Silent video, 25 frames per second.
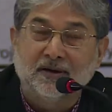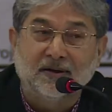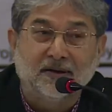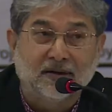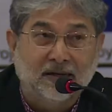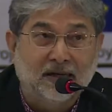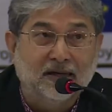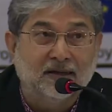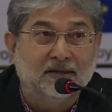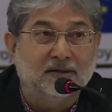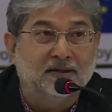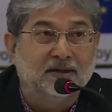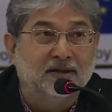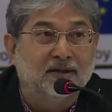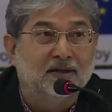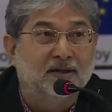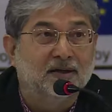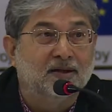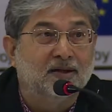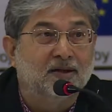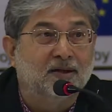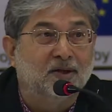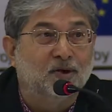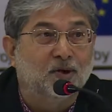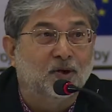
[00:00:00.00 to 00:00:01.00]
right,
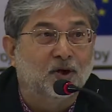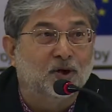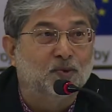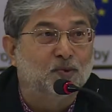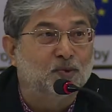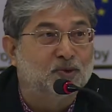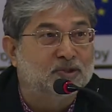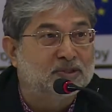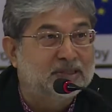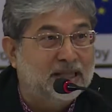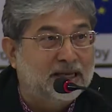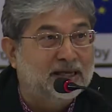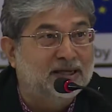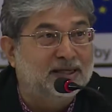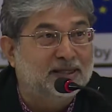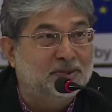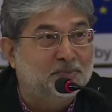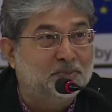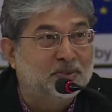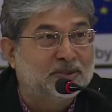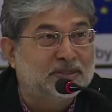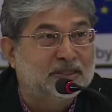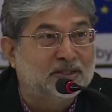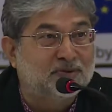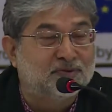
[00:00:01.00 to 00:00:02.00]
almost
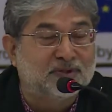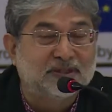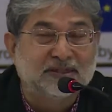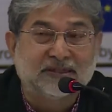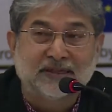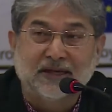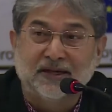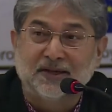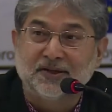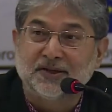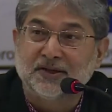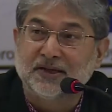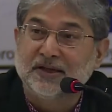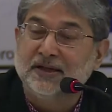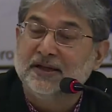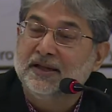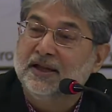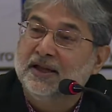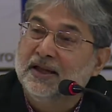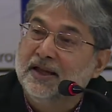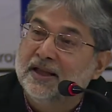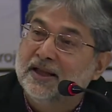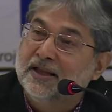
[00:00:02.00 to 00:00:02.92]
90% of this country,